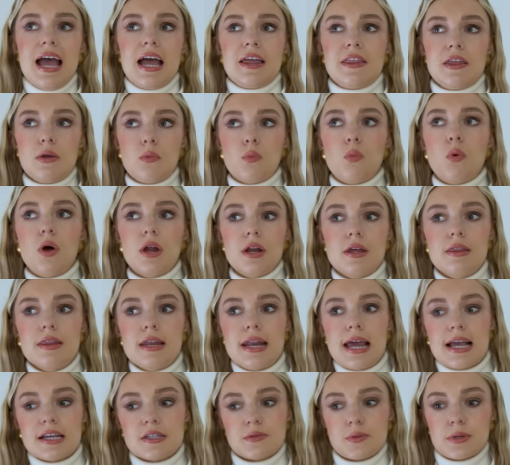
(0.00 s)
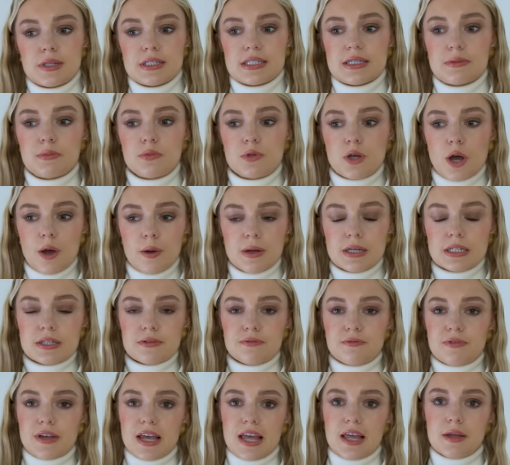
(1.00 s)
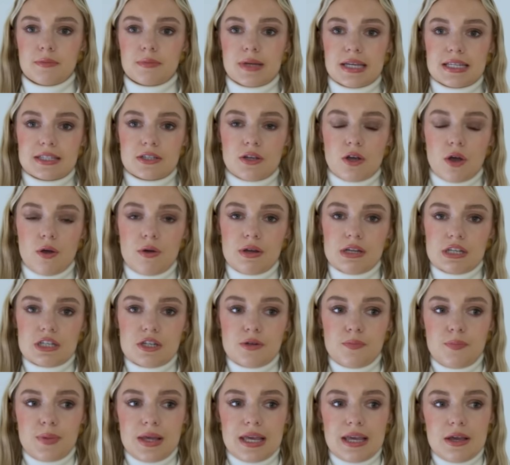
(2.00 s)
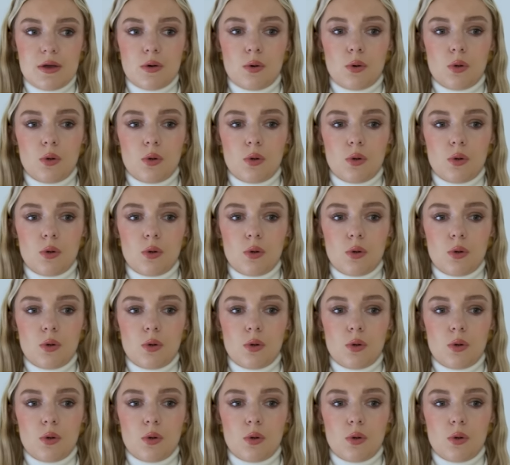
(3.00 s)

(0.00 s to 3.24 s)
I think one of the next ones I'm going to film is going to be